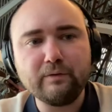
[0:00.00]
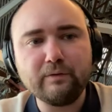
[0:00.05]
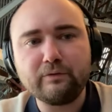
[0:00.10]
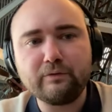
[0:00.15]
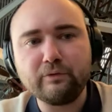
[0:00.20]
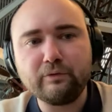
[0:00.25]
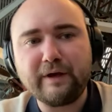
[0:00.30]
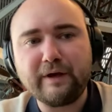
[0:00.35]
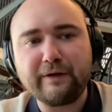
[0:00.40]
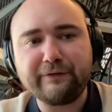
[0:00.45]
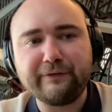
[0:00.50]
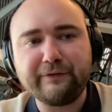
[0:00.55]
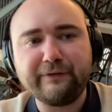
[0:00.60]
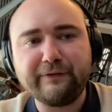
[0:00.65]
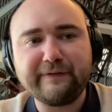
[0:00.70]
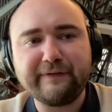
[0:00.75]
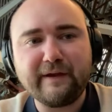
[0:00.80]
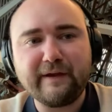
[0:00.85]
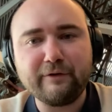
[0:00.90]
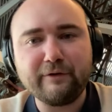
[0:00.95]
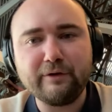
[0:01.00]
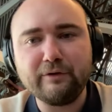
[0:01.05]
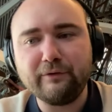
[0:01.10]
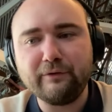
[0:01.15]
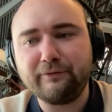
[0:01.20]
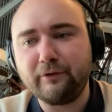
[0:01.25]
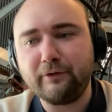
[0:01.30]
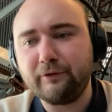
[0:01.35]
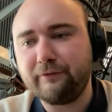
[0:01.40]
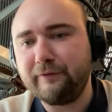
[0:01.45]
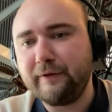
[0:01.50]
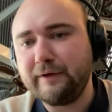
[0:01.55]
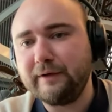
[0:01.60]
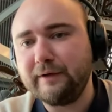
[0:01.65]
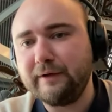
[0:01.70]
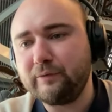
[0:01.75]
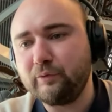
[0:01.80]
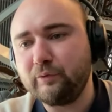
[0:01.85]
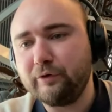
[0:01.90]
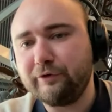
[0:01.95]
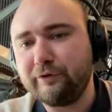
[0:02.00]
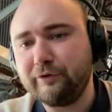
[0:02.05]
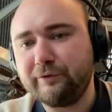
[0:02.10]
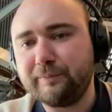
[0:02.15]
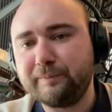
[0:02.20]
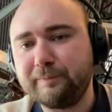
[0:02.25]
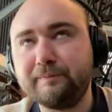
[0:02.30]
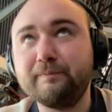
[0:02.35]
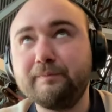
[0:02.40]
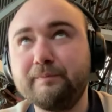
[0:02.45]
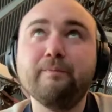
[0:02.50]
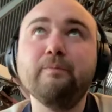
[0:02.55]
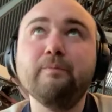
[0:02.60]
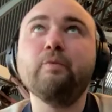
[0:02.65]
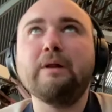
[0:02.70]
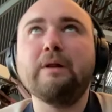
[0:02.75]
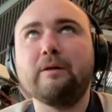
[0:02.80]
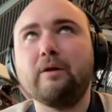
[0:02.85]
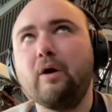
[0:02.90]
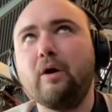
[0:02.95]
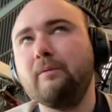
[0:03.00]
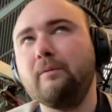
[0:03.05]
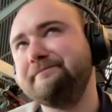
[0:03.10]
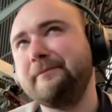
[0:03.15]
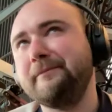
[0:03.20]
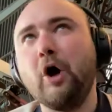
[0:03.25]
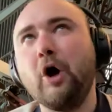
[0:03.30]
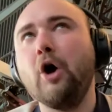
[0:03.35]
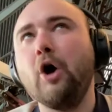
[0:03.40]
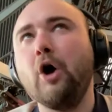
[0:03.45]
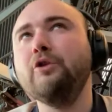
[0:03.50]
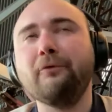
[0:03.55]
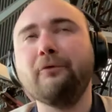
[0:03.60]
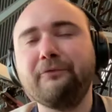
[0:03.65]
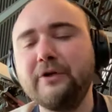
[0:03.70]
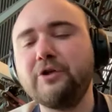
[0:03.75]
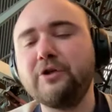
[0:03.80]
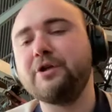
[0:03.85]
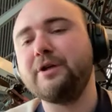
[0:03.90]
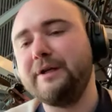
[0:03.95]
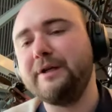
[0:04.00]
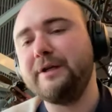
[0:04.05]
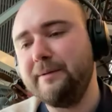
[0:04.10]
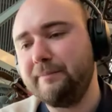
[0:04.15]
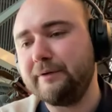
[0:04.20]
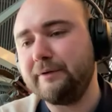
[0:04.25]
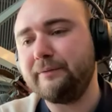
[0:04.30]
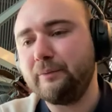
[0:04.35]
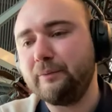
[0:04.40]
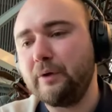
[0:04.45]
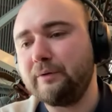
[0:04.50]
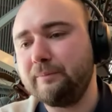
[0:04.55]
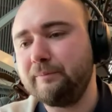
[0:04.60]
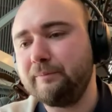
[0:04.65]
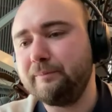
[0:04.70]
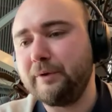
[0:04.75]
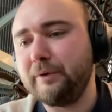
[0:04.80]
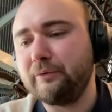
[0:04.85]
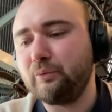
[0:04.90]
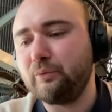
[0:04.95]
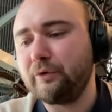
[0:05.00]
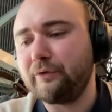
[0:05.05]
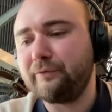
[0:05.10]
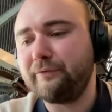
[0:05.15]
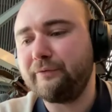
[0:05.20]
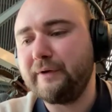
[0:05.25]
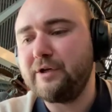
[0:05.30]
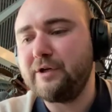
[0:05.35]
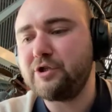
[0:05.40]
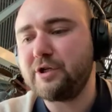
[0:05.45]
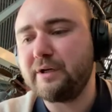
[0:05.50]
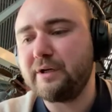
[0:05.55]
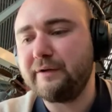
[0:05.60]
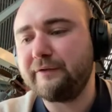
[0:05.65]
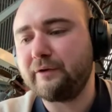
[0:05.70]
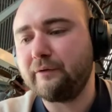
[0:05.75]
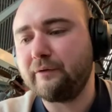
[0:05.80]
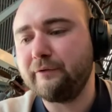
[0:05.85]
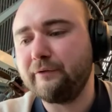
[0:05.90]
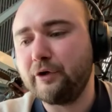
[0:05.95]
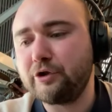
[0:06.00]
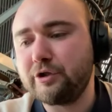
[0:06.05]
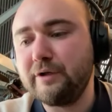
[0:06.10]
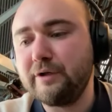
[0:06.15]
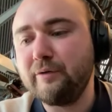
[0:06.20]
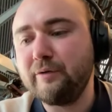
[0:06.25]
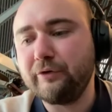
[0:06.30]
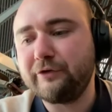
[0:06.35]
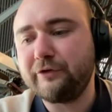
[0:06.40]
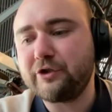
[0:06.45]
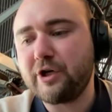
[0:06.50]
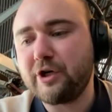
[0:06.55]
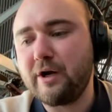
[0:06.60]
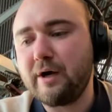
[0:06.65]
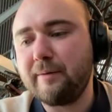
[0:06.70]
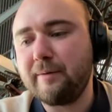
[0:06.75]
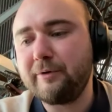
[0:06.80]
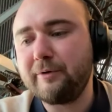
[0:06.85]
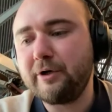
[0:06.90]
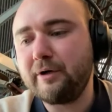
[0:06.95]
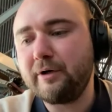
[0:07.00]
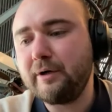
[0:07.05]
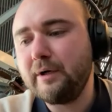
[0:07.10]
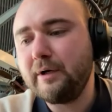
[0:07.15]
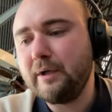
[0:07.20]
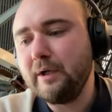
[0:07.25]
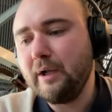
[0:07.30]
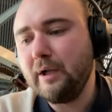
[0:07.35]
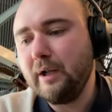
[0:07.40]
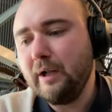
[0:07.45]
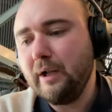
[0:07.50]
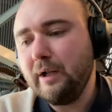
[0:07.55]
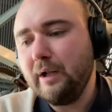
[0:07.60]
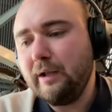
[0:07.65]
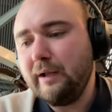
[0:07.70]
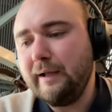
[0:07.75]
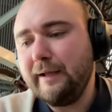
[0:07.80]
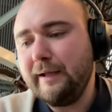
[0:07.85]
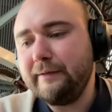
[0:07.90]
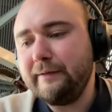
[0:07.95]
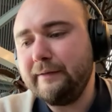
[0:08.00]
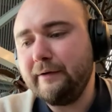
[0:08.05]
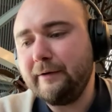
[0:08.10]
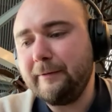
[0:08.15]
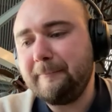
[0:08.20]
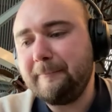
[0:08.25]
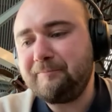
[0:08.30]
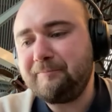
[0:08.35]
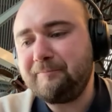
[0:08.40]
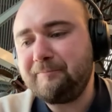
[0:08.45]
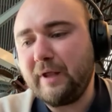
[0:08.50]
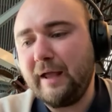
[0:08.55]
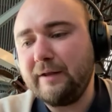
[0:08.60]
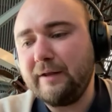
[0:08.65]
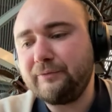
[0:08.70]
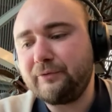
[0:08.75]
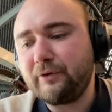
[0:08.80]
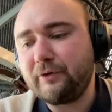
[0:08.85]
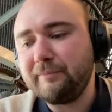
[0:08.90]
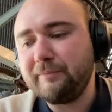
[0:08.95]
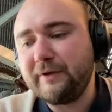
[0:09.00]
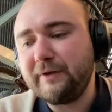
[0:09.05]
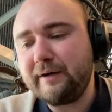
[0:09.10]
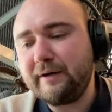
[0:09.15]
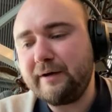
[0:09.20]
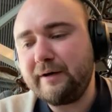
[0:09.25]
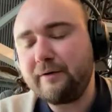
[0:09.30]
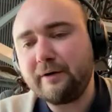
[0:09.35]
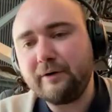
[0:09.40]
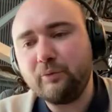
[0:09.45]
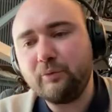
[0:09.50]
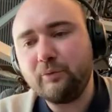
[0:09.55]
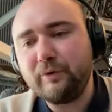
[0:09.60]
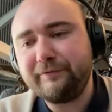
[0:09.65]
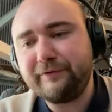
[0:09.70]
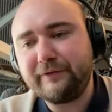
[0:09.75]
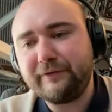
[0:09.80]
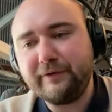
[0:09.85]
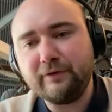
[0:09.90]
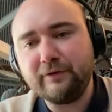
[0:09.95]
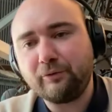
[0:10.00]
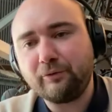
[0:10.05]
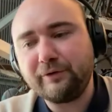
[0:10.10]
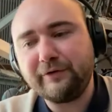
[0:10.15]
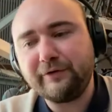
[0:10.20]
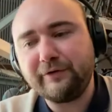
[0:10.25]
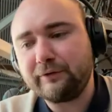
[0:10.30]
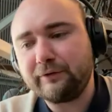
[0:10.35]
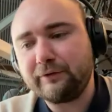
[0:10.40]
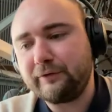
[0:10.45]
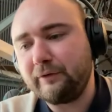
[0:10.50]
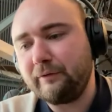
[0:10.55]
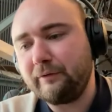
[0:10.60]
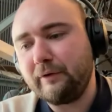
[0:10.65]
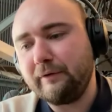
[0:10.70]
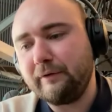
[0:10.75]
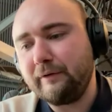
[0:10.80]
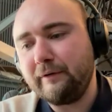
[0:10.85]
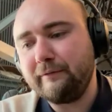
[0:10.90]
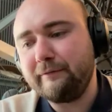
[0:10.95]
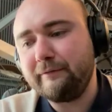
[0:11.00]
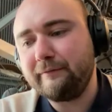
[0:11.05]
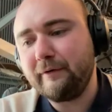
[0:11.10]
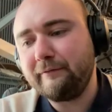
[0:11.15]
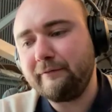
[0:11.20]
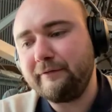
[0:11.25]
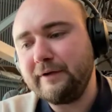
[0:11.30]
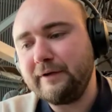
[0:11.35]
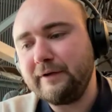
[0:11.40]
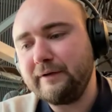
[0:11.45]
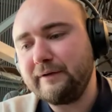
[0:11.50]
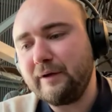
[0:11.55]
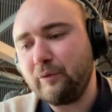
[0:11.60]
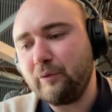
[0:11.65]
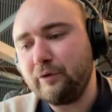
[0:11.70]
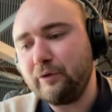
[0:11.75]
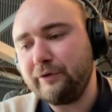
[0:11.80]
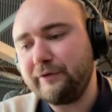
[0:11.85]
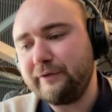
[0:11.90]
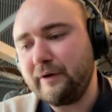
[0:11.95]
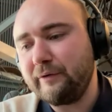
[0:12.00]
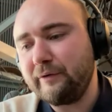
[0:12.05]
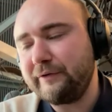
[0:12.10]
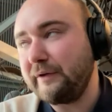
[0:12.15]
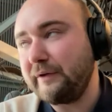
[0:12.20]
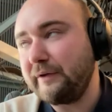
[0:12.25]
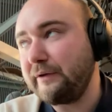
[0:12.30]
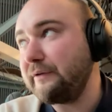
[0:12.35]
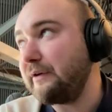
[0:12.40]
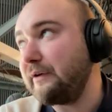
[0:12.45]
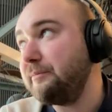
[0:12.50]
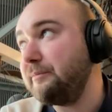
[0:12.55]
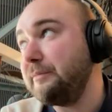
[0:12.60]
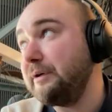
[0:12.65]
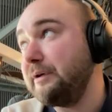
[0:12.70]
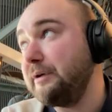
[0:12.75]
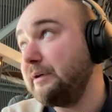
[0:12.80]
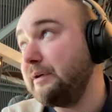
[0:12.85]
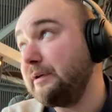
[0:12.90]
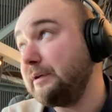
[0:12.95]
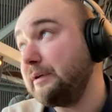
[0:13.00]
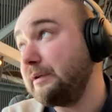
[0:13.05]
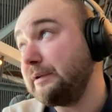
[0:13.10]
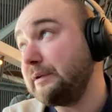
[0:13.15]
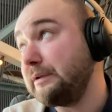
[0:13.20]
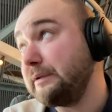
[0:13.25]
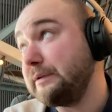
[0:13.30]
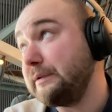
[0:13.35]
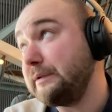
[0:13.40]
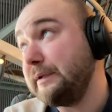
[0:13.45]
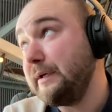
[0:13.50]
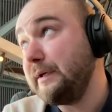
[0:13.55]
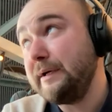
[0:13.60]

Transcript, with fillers: 2007, the first vineyard was, well, unofficially, but what but was finishing its conversion. It was Schoelhammer, and um, and from there uh, we've seen the results of, a vineyard that was that was at the time uh,